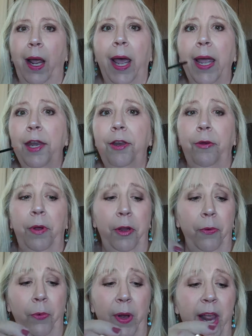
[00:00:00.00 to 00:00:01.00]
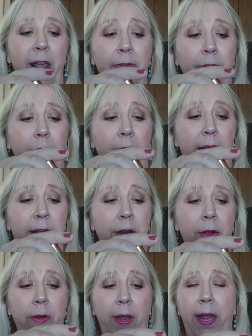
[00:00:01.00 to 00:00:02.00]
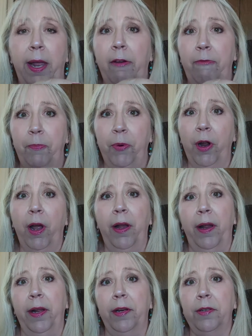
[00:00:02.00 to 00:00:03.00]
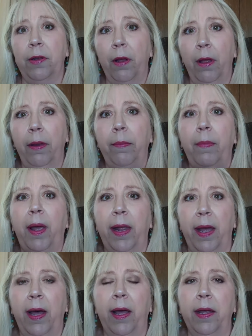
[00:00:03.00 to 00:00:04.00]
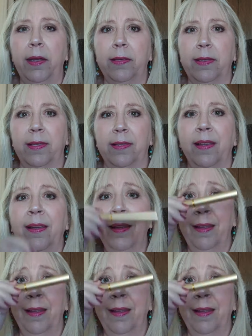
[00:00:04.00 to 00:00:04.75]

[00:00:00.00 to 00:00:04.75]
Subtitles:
I do it whenever I don't have product on my eyes.